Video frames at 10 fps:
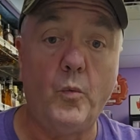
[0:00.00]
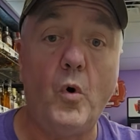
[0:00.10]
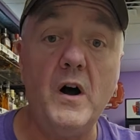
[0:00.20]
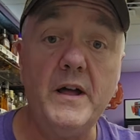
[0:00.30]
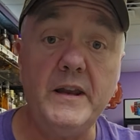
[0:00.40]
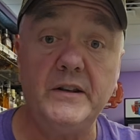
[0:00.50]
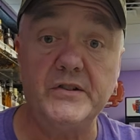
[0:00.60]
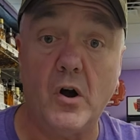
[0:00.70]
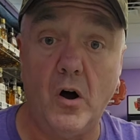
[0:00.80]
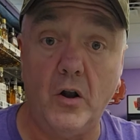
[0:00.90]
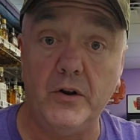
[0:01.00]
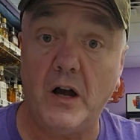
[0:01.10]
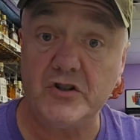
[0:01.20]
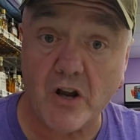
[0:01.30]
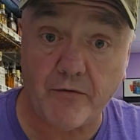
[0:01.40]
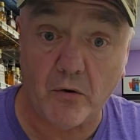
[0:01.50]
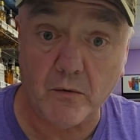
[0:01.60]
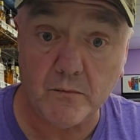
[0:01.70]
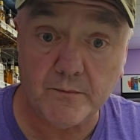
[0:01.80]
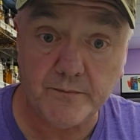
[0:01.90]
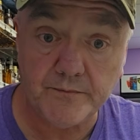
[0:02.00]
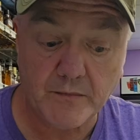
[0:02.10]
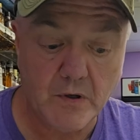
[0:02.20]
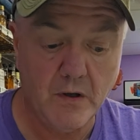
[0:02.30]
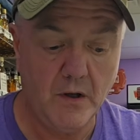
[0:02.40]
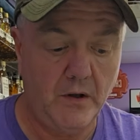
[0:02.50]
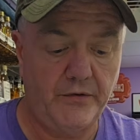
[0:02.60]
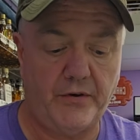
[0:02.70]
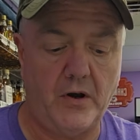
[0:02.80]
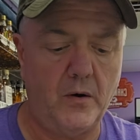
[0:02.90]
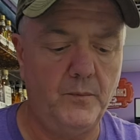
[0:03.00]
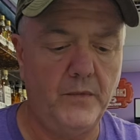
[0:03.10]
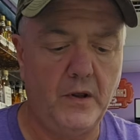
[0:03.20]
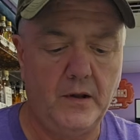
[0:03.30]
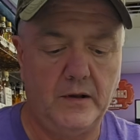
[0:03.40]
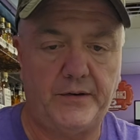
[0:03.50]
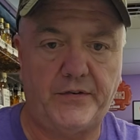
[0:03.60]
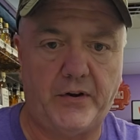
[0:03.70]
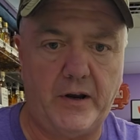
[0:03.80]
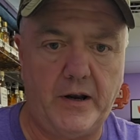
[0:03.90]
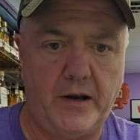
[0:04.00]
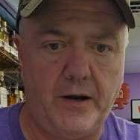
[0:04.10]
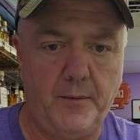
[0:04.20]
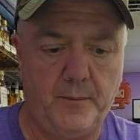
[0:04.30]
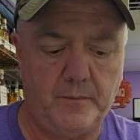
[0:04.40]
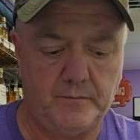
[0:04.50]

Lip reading: One is called a shuffle. So let's say,